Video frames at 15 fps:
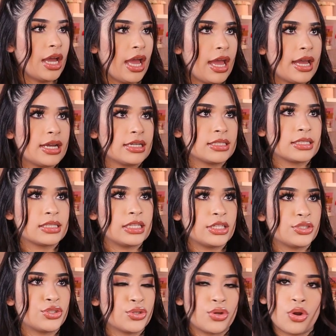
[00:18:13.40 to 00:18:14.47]
and they
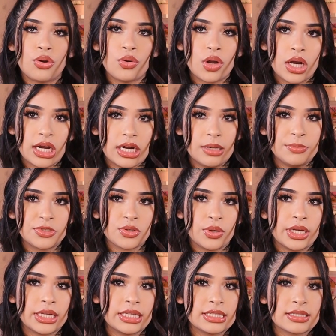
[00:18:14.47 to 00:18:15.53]
do go up, so
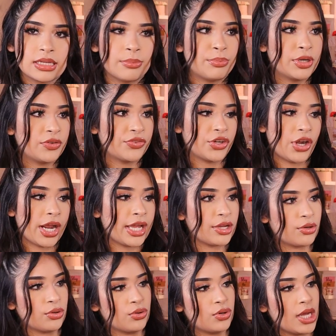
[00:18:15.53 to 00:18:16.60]
it is above your
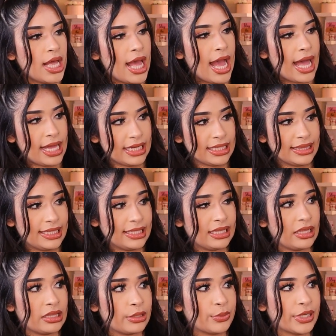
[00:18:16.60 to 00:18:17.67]
ankle. I didn't think
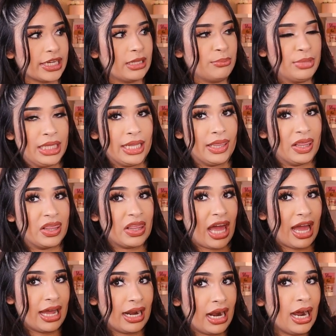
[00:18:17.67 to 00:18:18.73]
that they were gonna be
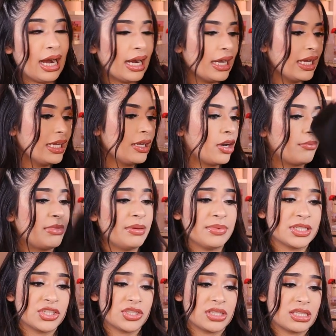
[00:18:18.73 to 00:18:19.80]
that high, or maybe
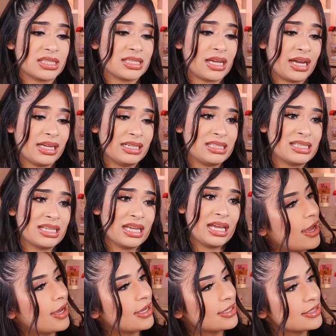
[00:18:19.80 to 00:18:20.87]
it's just the size.
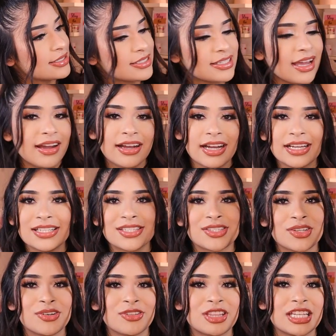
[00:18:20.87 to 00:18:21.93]
And yeah guys,
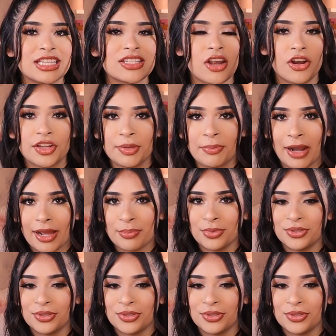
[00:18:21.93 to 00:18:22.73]
so these are the black